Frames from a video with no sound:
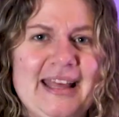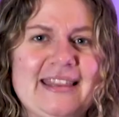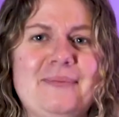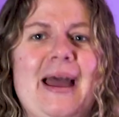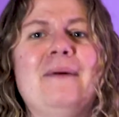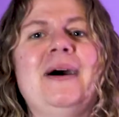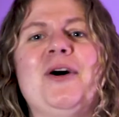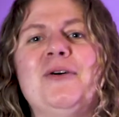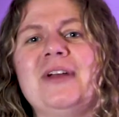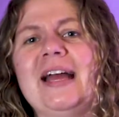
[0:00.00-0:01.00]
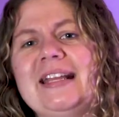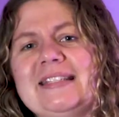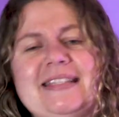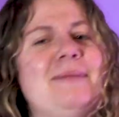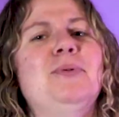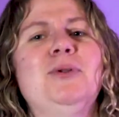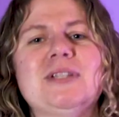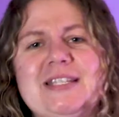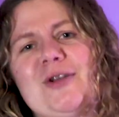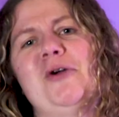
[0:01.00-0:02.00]
The power of simple
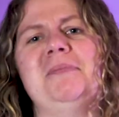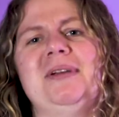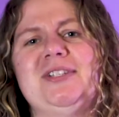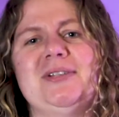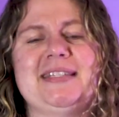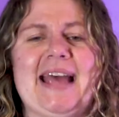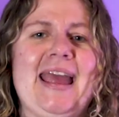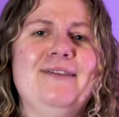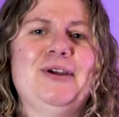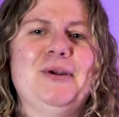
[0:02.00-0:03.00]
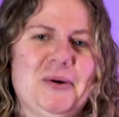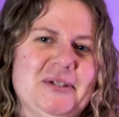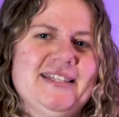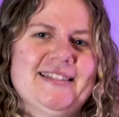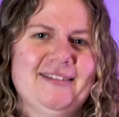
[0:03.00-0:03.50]
soap to save an otter's